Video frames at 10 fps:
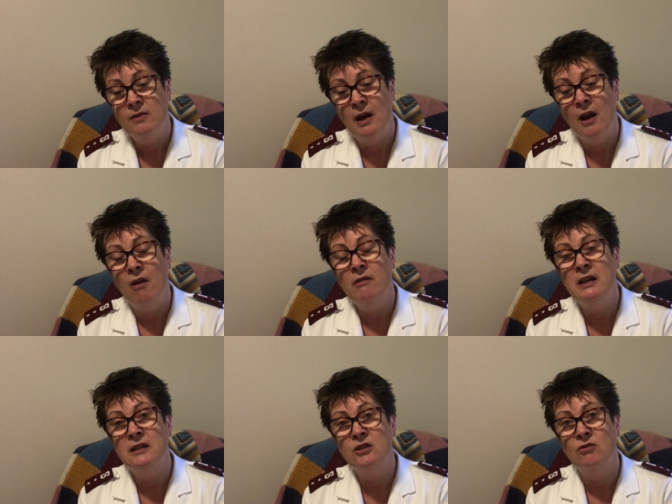they
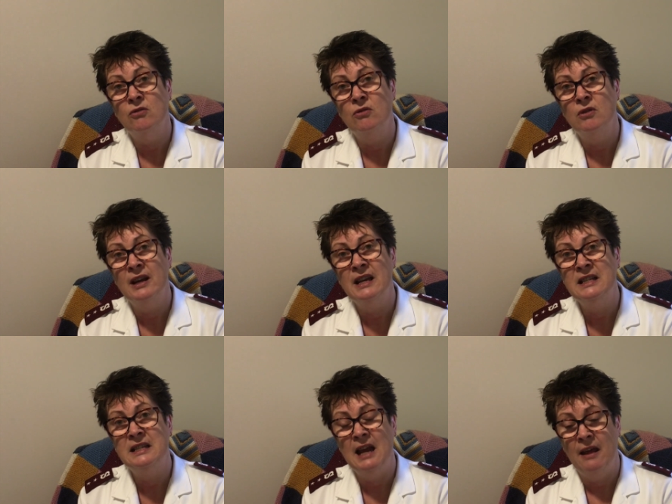only saw
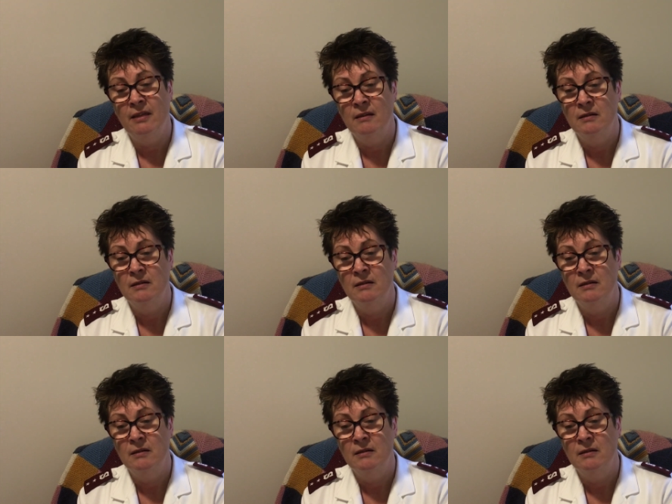his death.